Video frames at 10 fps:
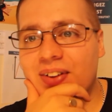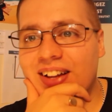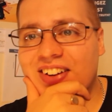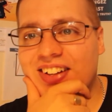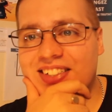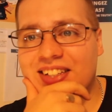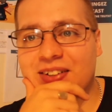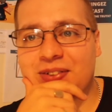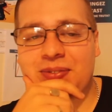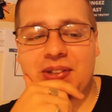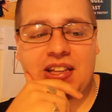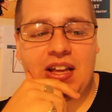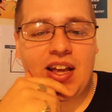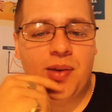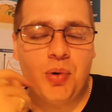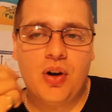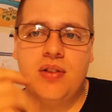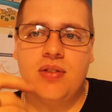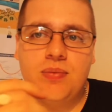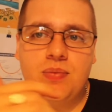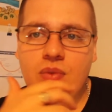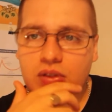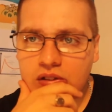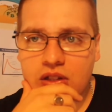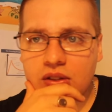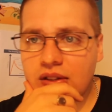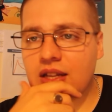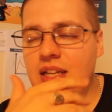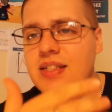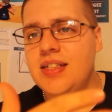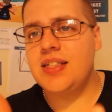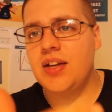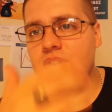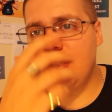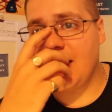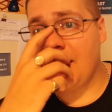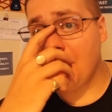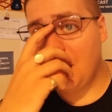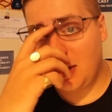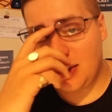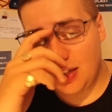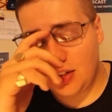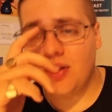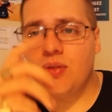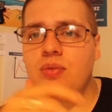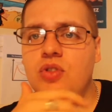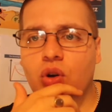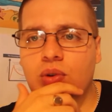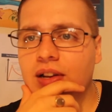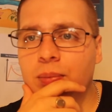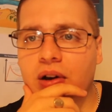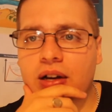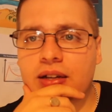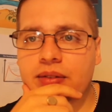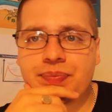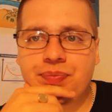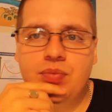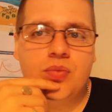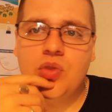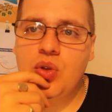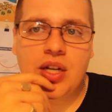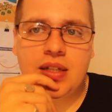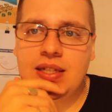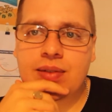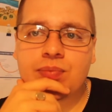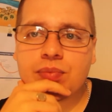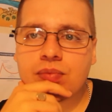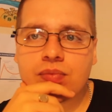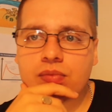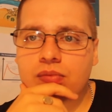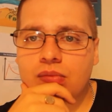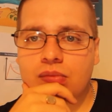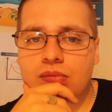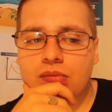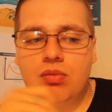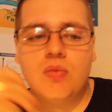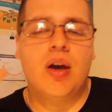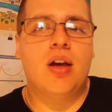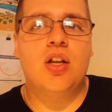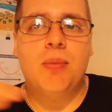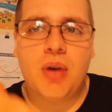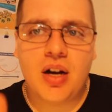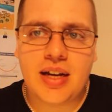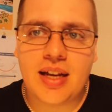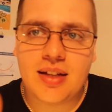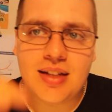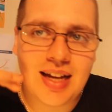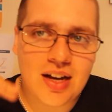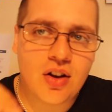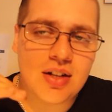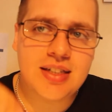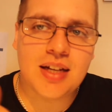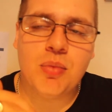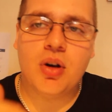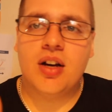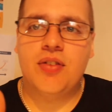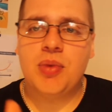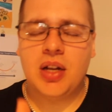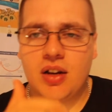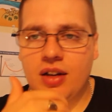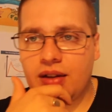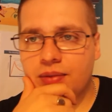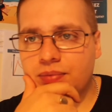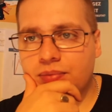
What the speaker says: they can't stay up. But it's a serious game, like I said. Don't let the market do that to you. The market cannot take money off me like that,